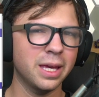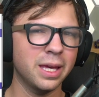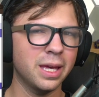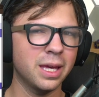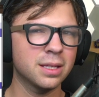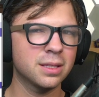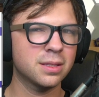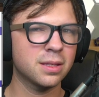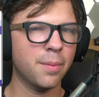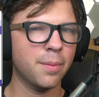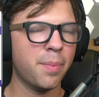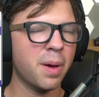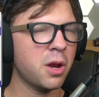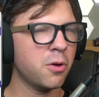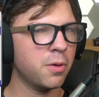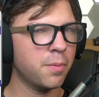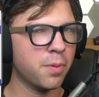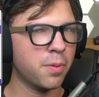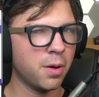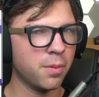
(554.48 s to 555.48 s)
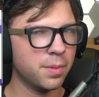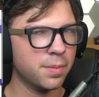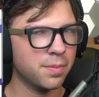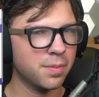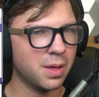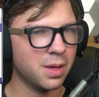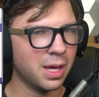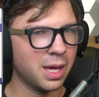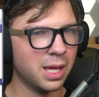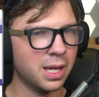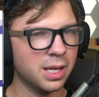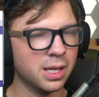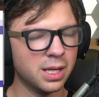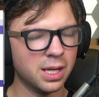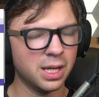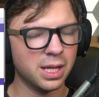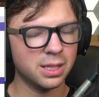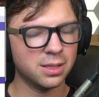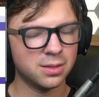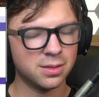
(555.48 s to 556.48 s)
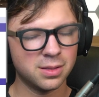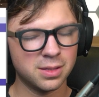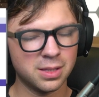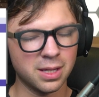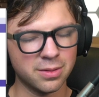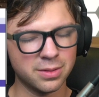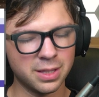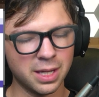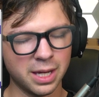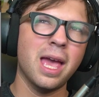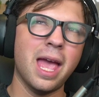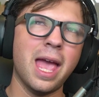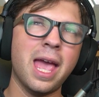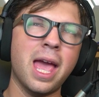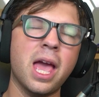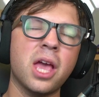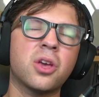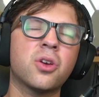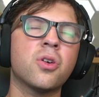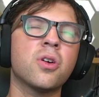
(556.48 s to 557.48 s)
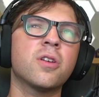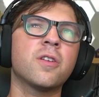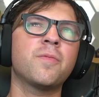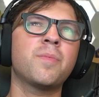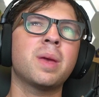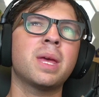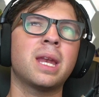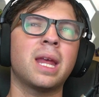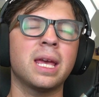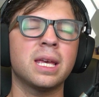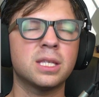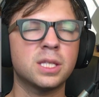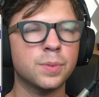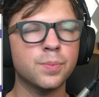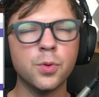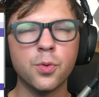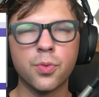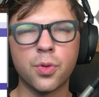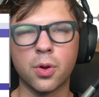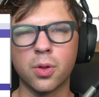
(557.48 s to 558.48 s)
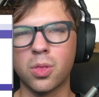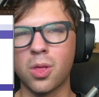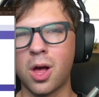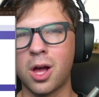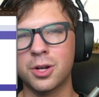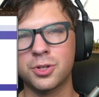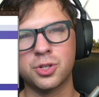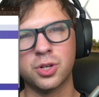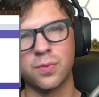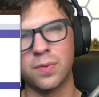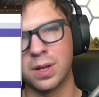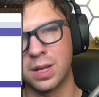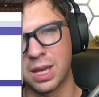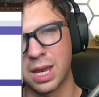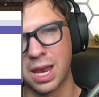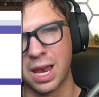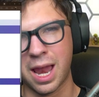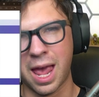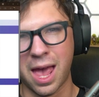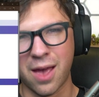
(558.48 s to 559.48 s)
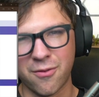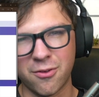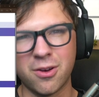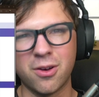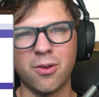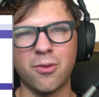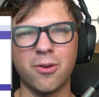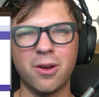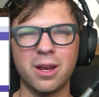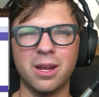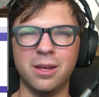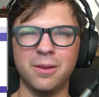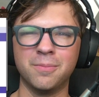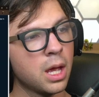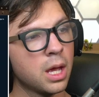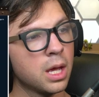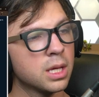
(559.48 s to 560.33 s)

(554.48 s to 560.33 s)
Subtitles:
is a battery problem, and it sounds like it could have been a smoother launch if it didn't have it already.